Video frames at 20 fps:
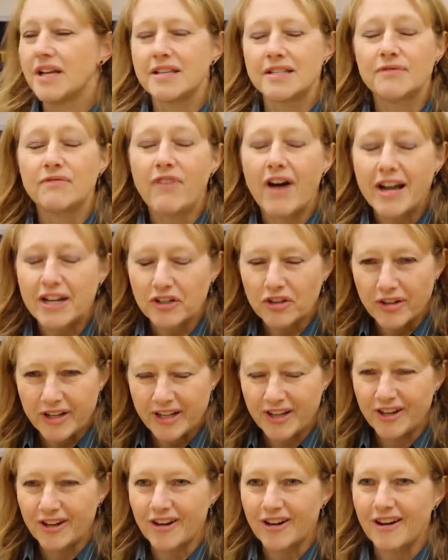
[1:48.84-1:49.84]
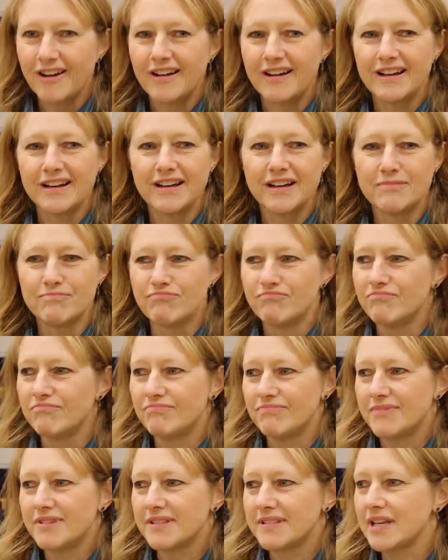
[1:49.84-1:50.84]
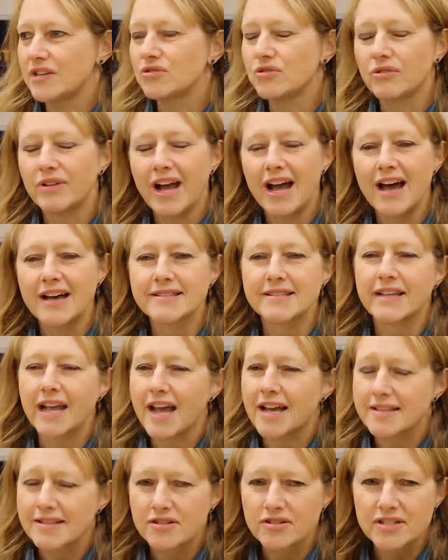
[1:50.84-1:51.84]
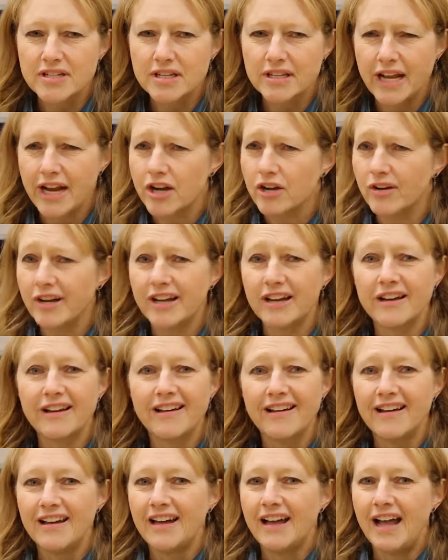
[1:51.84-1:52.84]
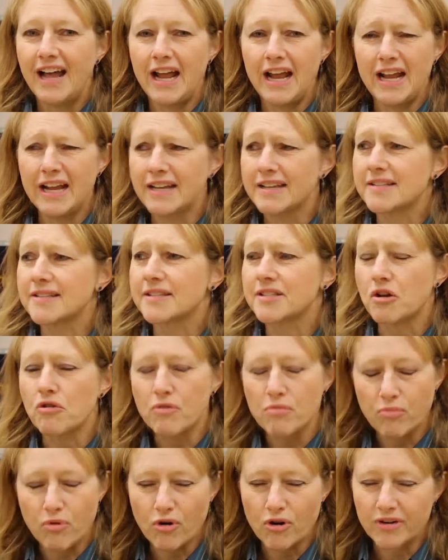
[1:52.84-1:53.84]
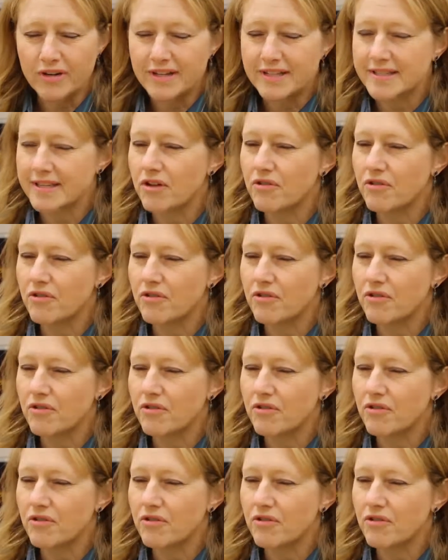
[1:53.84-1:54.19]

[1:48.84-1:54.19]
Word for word: it's vital here. The Central Cass, Casselton area, ag is so important. It's